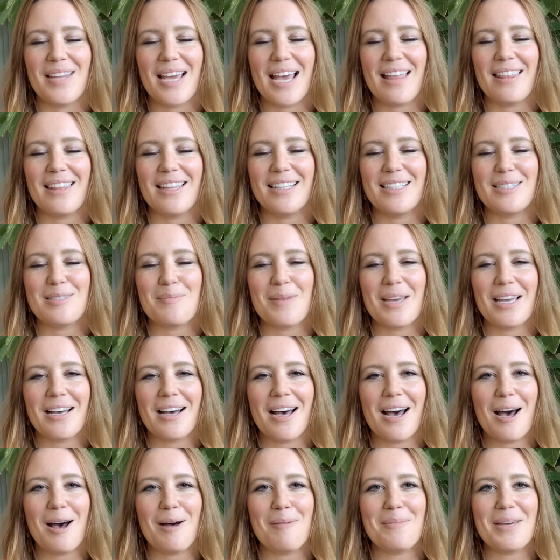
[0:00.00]
and let's make a
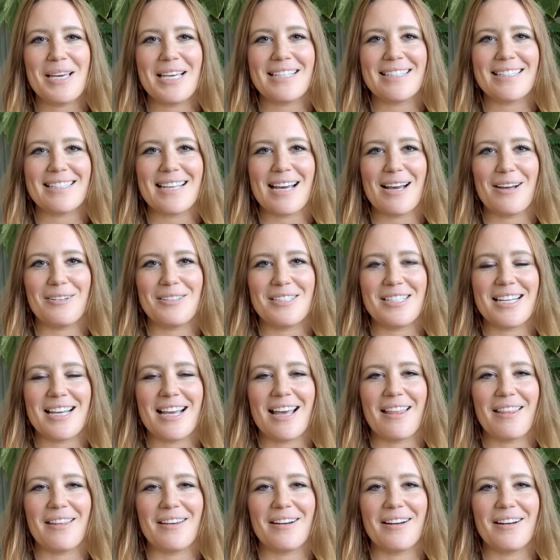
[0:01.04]
humming sound
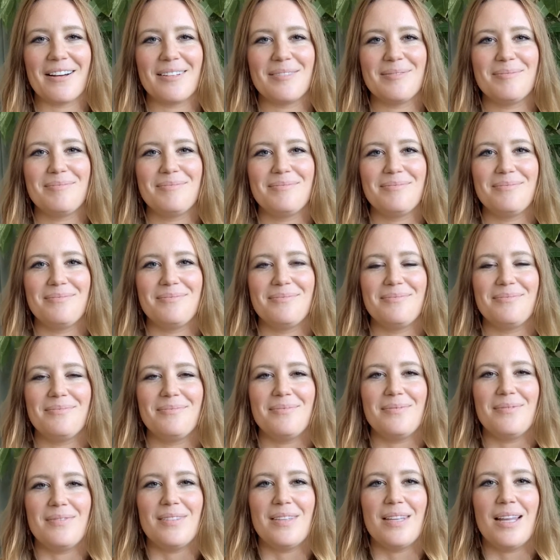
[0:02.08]
together.
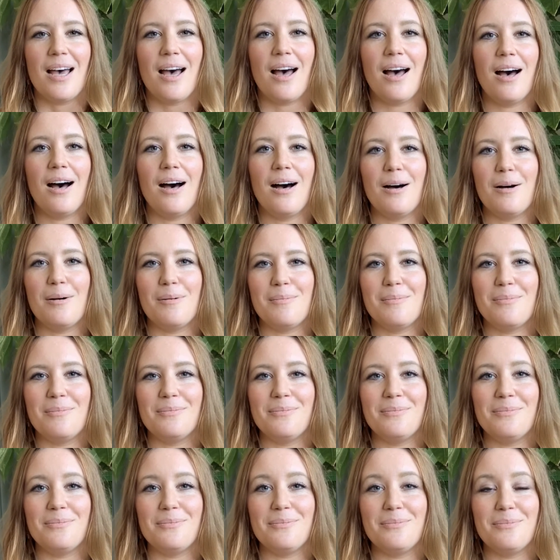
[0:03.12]

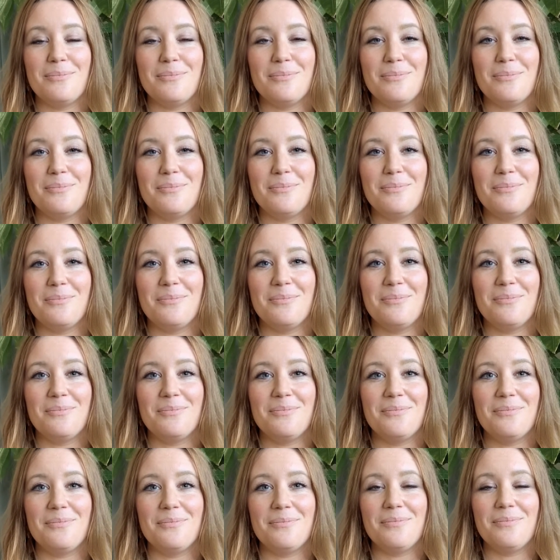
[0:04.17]

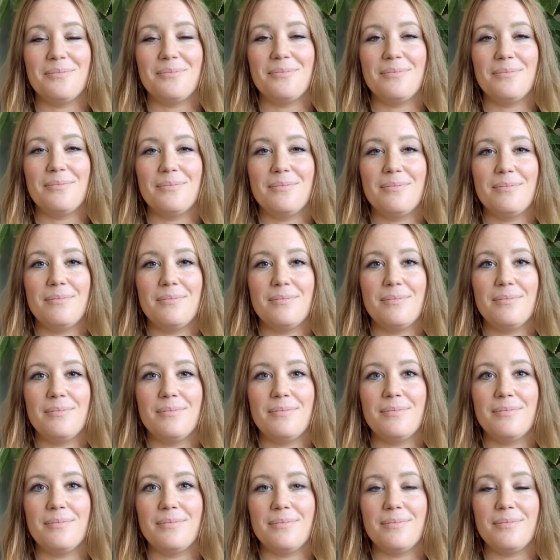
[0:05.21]

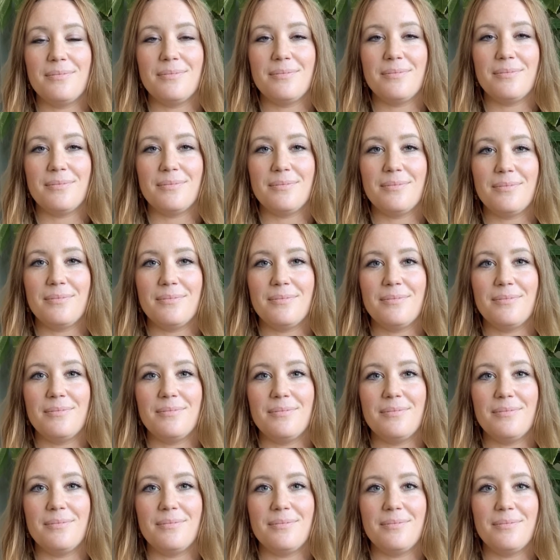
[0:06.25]

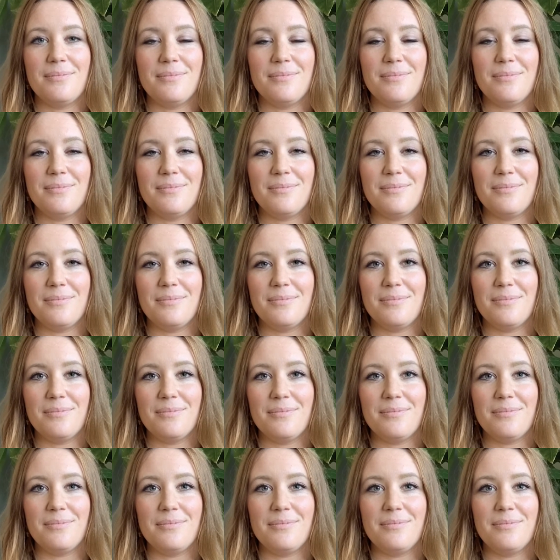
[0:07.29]

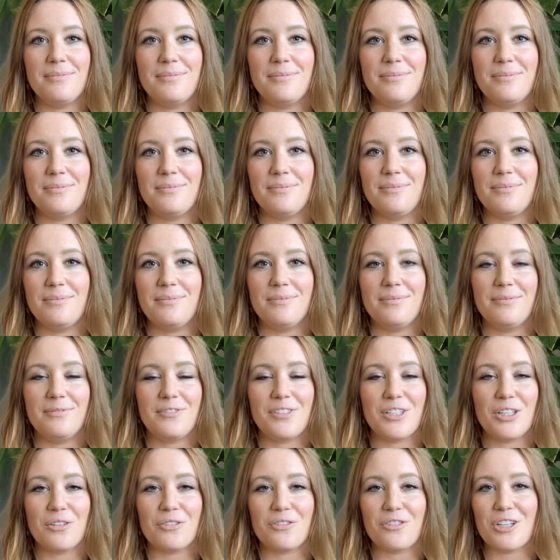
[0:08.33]
Hum.
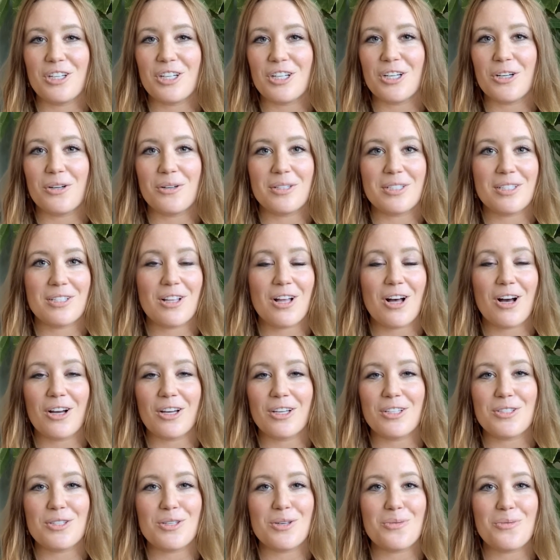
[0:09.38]
Feel free to go as
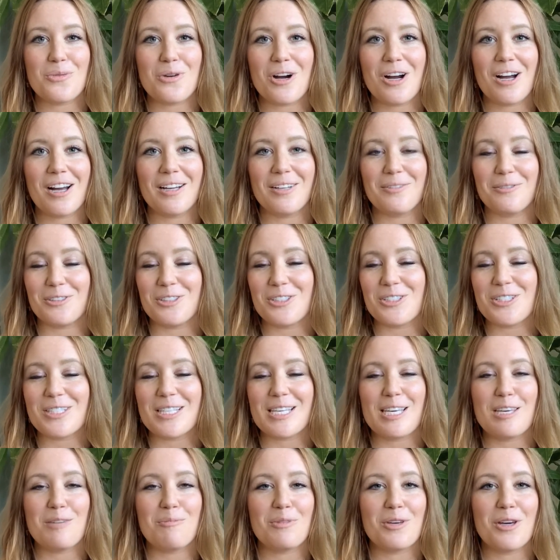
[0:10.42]
long as you want. We'll just
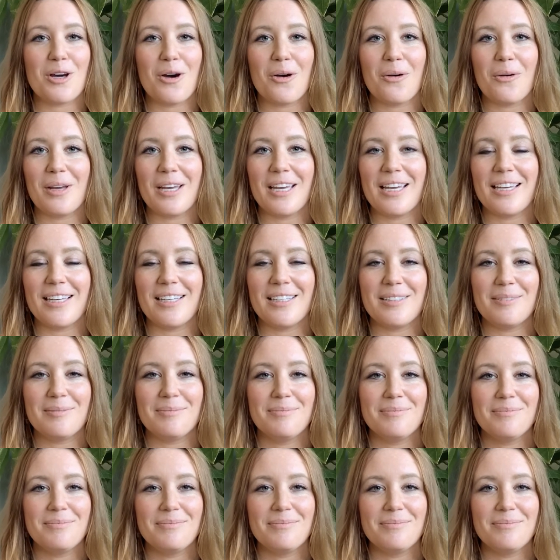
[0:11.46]
keep going.